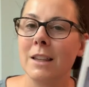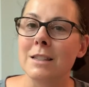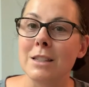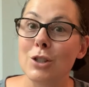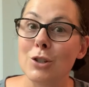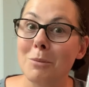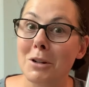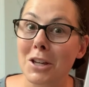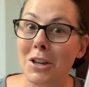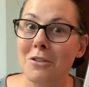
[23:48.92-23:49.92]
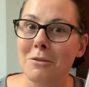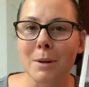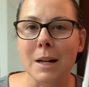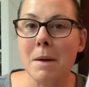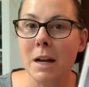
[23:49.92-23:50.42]
This is super cute,
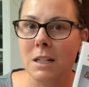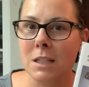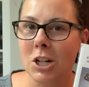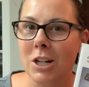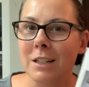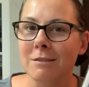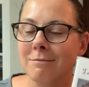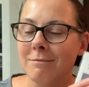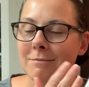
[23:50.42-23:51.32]
but I'm not gonna start it.